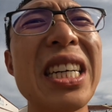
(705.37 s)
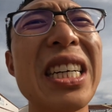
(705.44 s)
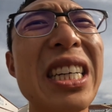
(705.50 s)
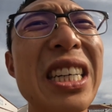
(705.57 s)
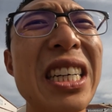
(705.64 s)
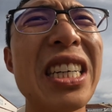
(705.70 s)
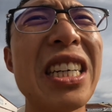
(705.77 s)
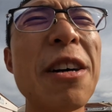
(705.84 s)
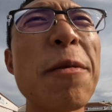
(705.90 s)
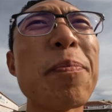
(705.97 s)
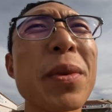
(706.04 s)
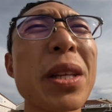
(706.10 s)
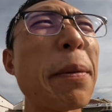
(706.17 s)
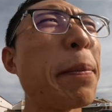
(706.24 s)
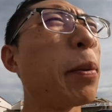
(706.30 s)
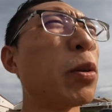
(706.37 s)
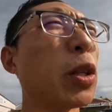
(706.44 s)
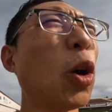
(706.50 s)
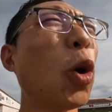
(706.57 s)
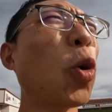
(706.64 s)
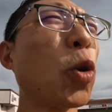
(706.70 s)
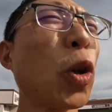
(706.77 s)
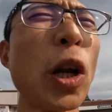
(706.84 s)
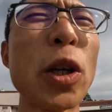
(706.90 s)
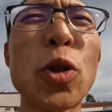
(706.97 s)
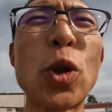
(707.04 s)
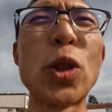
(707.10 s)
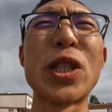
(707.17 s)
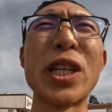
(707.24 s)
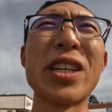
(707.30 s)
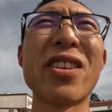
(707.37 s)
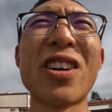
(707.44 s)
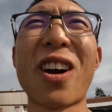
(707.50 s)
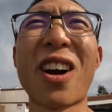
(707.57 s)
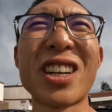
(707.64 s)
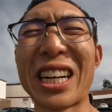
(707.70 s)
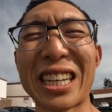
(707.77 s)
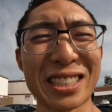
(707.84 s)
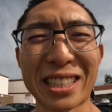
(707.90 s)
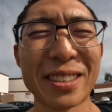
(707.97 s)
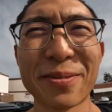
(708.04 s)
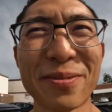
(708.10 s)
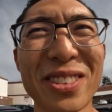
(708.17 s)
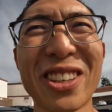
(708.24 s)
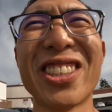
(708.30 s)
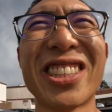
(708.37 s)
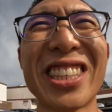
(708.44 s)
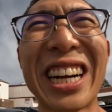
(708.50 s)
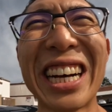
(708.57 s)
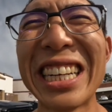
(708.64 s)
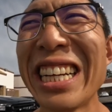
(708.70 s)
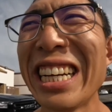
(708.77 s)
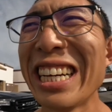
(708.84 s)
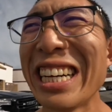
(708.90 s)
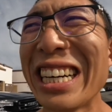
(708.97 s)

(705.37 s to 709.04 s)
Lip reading: And people say, oh, cholesterol is giving you a heart attack. It's like, no, it's not.